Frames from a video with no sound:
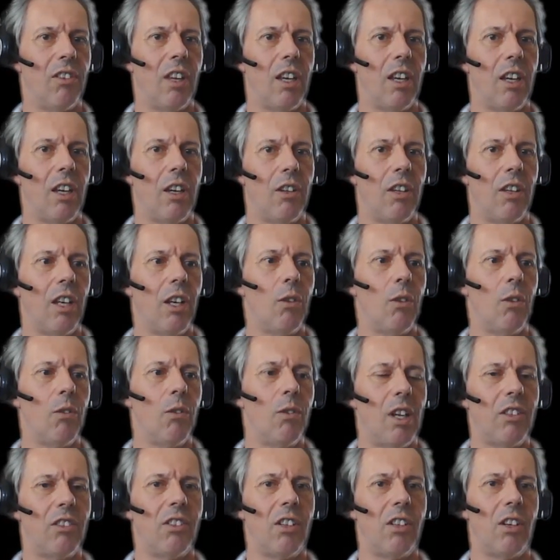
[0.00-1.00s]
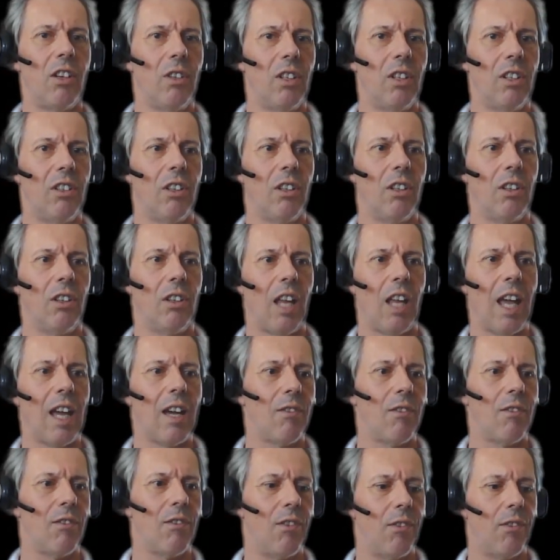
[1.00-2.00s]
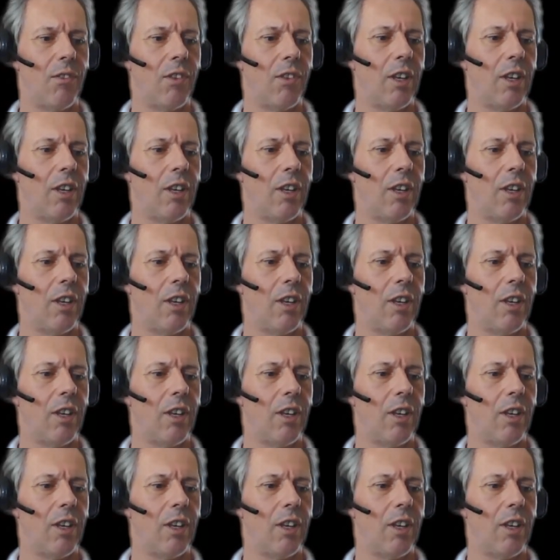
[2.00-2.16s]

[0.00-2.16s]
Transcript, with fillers: They, they don't necessarily have